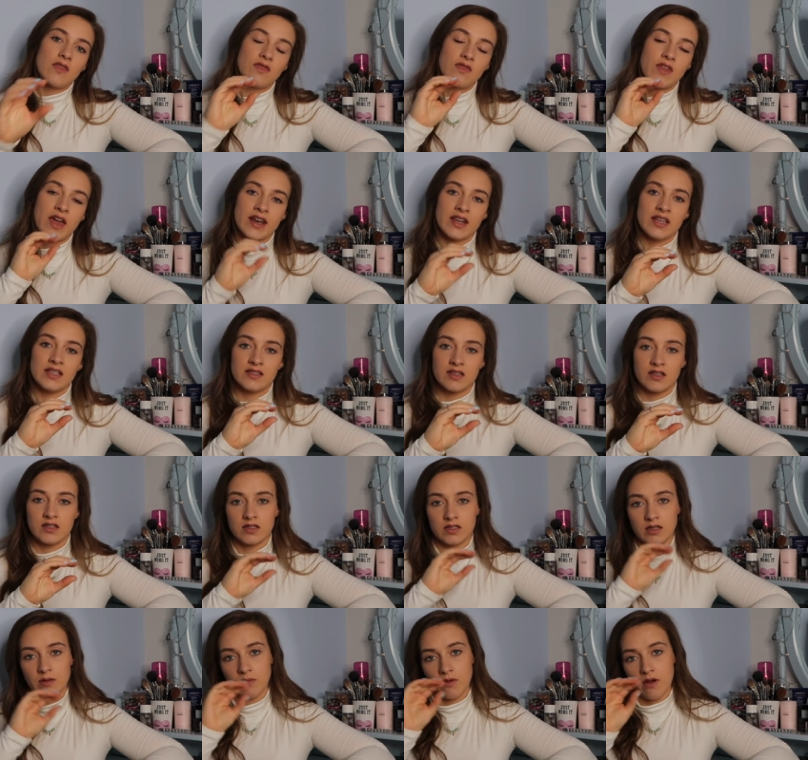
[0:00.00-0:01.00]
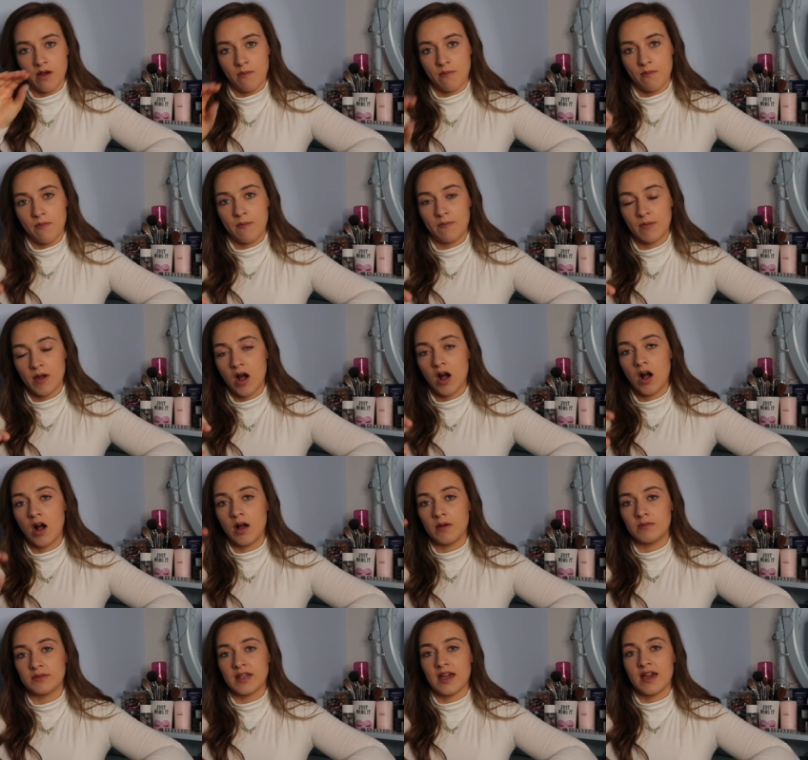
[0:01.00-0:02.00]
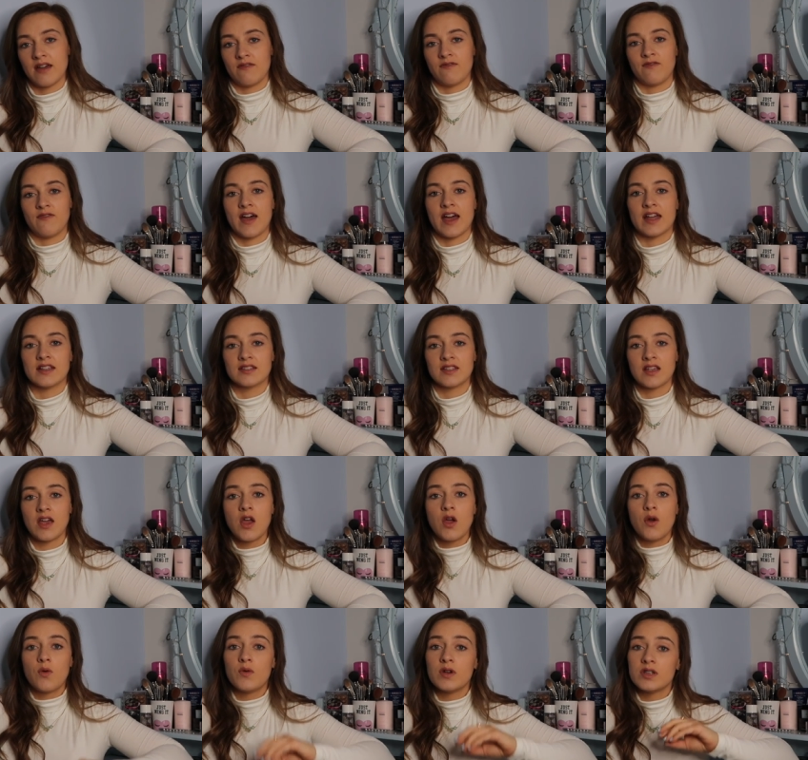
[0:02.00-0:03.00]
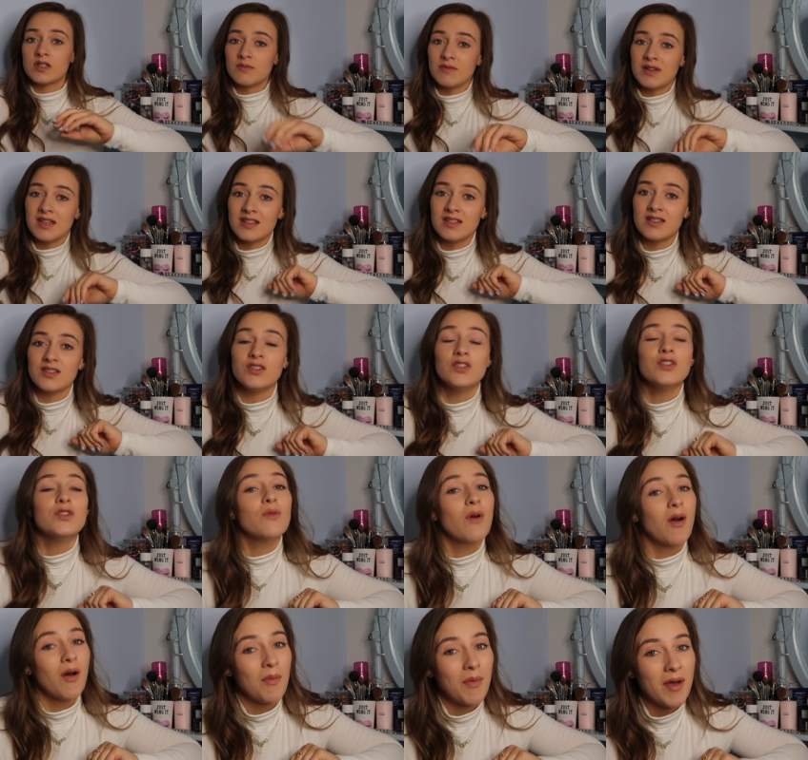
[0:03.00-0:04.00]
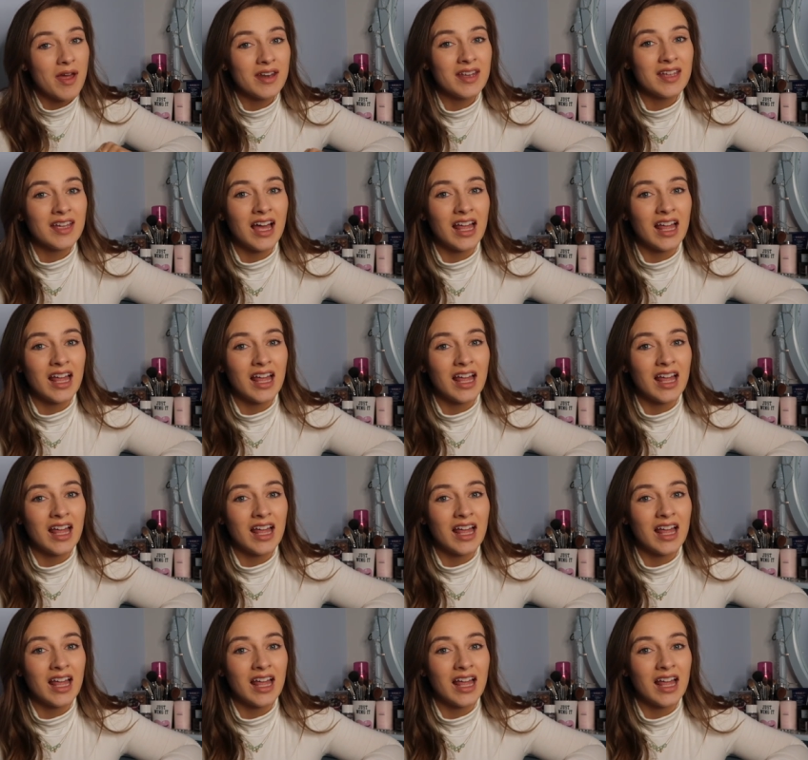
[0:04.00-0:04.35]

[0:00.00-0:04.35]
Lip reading: than it does to burn carbs and fats, which means you are burning